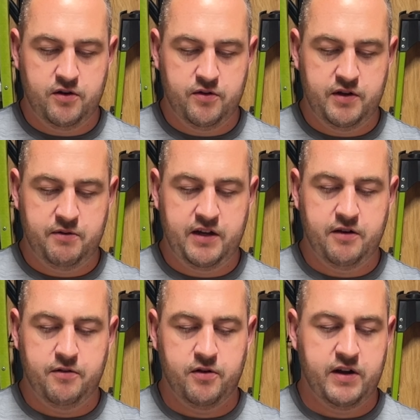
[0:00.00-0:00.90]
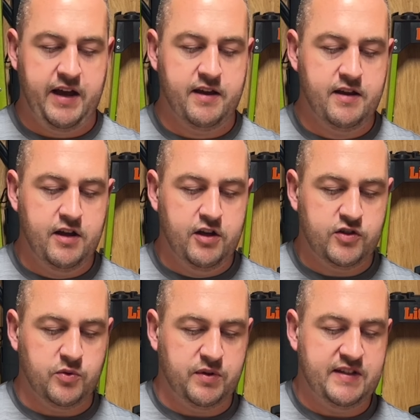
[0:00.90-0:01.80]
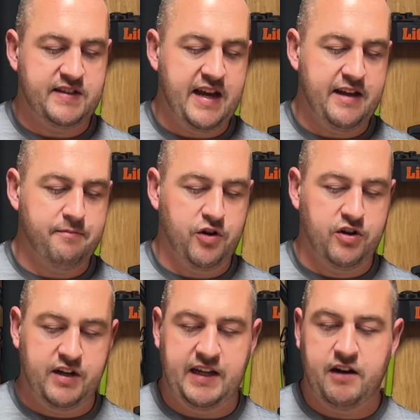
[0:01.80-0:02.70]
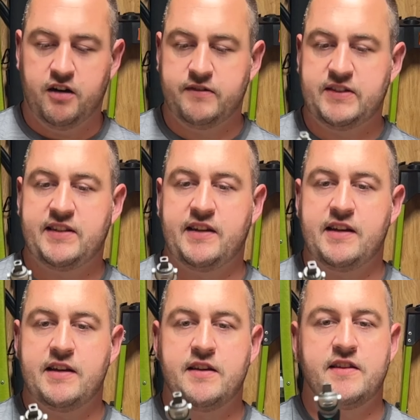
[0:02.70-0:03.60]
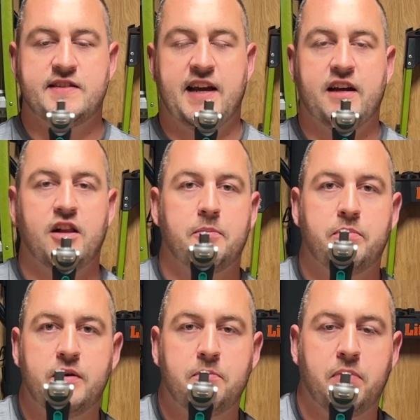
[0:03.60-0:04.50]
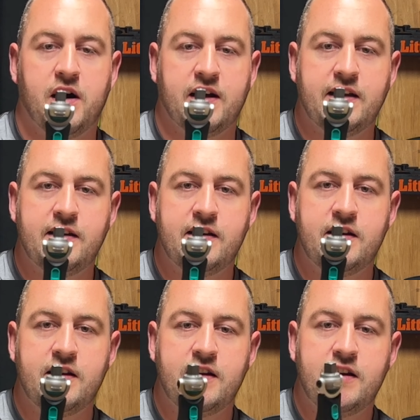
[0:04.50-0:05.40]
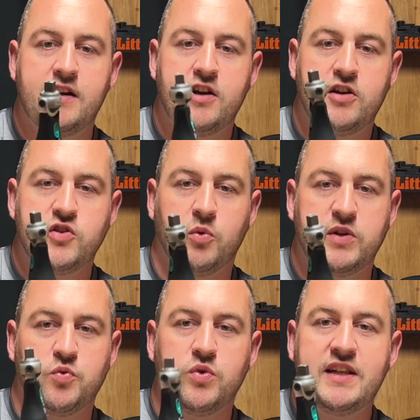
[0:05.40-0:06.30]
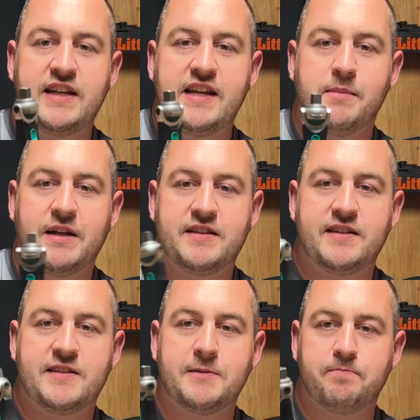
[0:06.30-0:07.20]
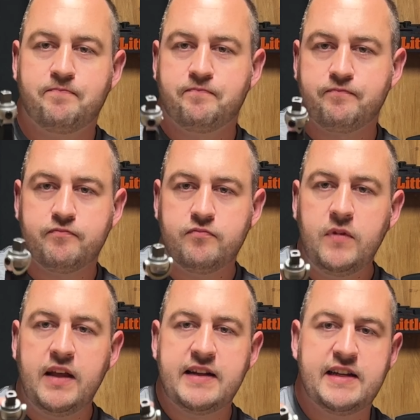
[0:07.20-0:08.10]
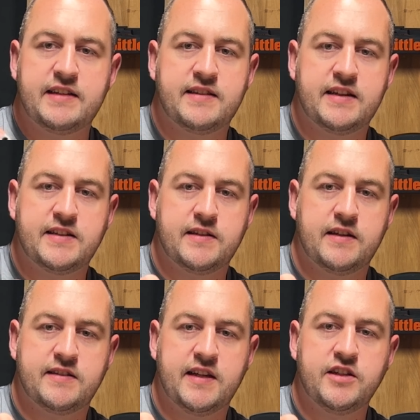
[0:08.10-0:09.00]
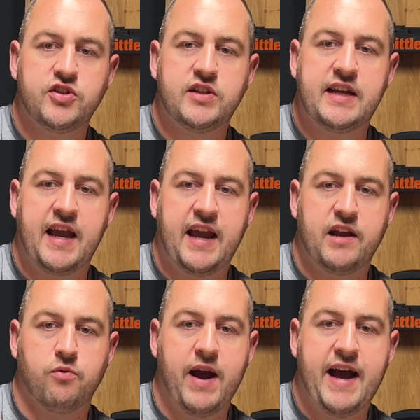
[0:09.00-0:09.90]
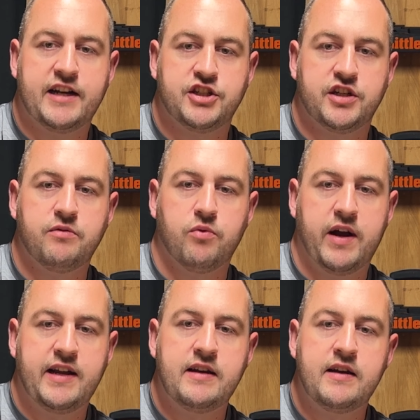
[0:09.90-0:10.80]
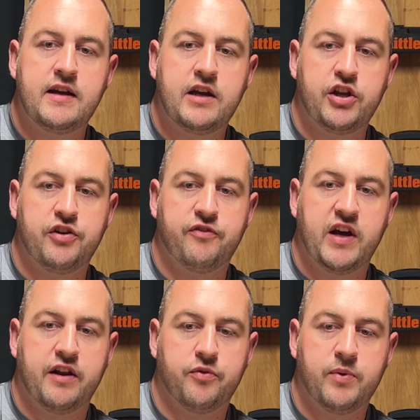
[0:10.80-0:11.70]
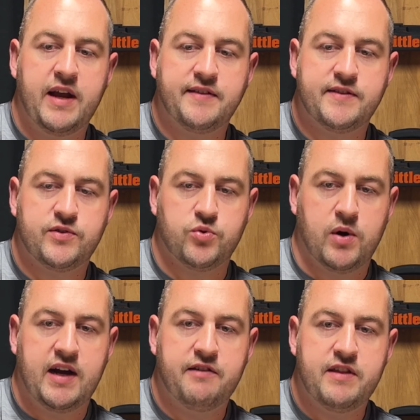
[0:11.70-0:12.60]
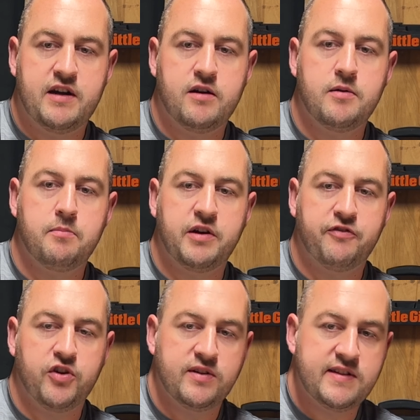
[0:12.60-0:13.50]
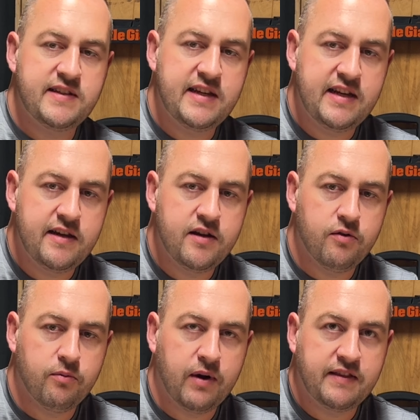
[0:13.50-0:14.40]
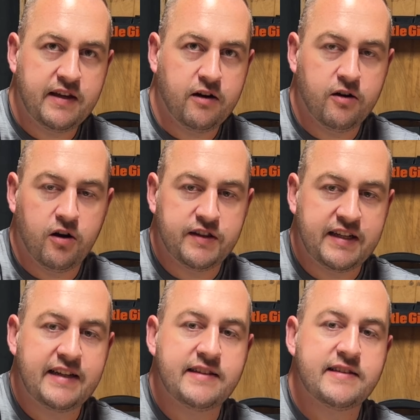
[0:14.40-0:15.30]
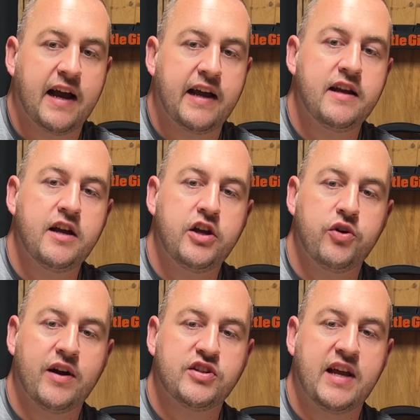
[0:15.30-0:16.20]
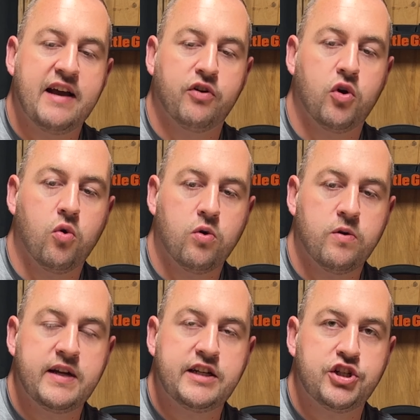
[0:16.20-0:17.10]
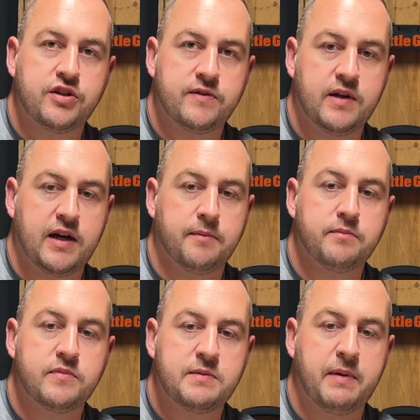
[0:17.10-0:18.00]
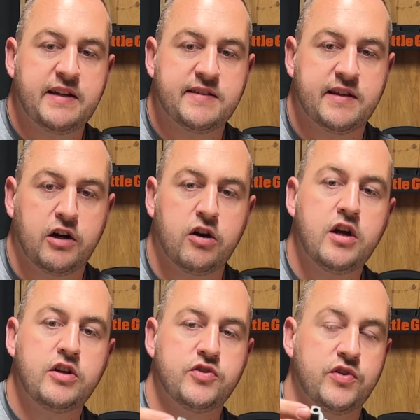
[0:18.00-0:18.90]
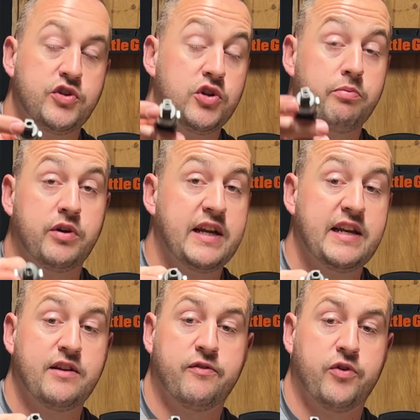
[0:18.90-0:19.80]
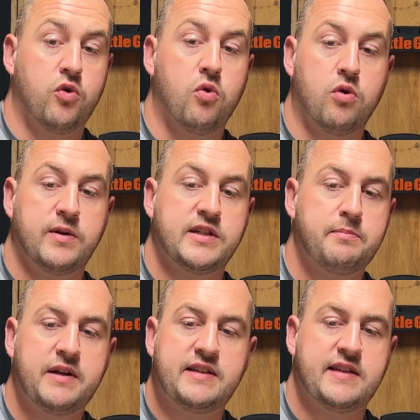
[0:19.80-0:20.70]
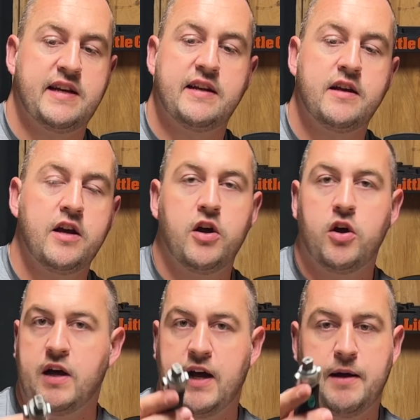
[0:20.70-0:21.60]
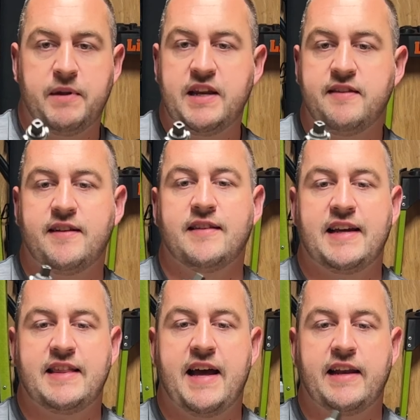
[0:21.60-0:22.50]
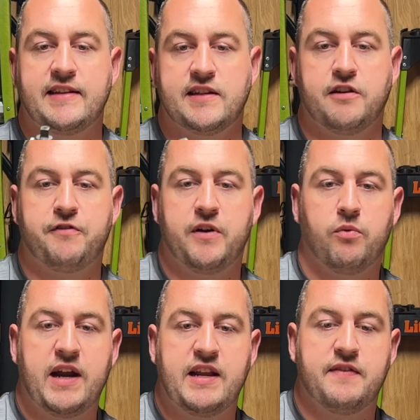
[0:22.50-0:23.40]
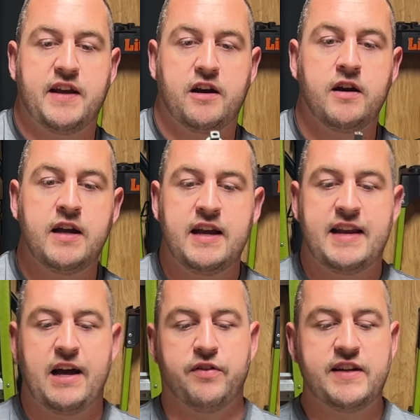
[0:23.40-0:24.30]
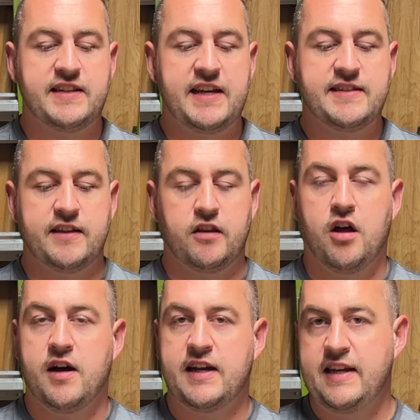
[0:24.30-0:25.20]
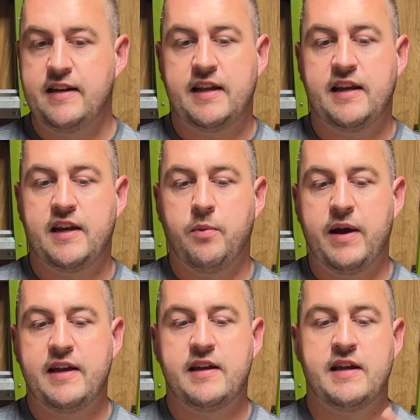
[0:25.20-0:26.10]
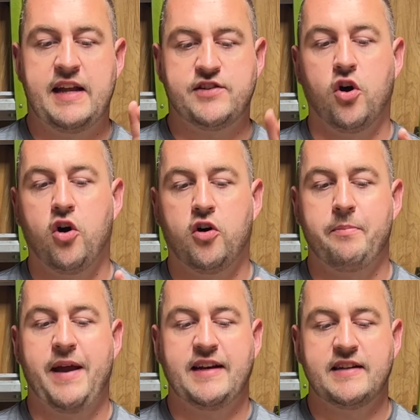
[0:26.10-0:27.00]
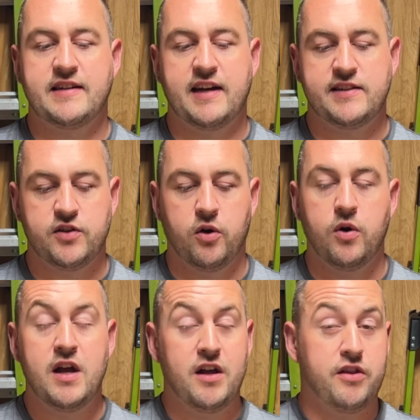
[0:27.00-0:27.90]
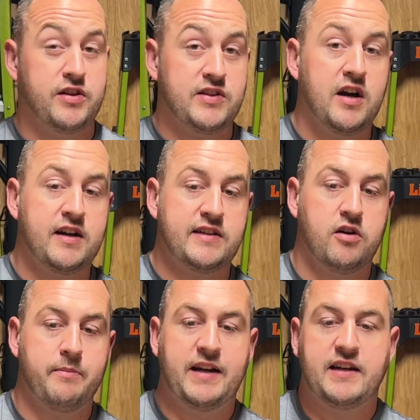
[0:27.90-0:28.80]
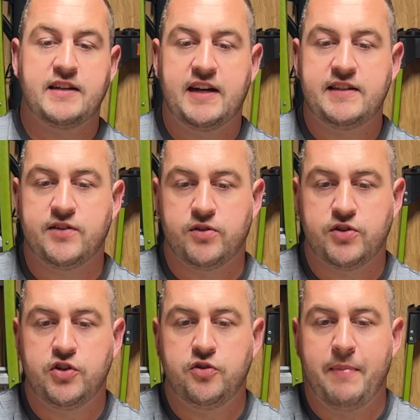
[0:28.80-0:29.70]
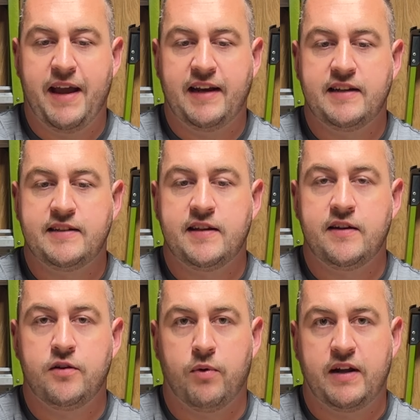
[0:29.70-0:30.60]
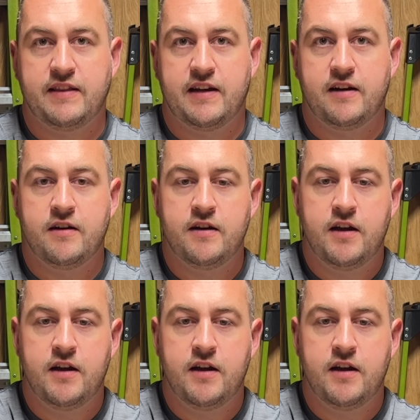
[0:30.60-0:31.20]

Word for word: Oh, there we go. Okay. So with the set, you're gonna get obviously the Zyklop Pocket. So what's really neat about this is it's essentially a ratchet, right? And you've got a three eighths drive there, but if you can see right there on the inside, you actually have a quarter inch um, space there so that you could put any of your quarter inch bits in, um, anything like that. It's going to fit right in there. Now this isn't locking in any way. It's all magnetized. So the sockets are magnetized. There's two magnets right there.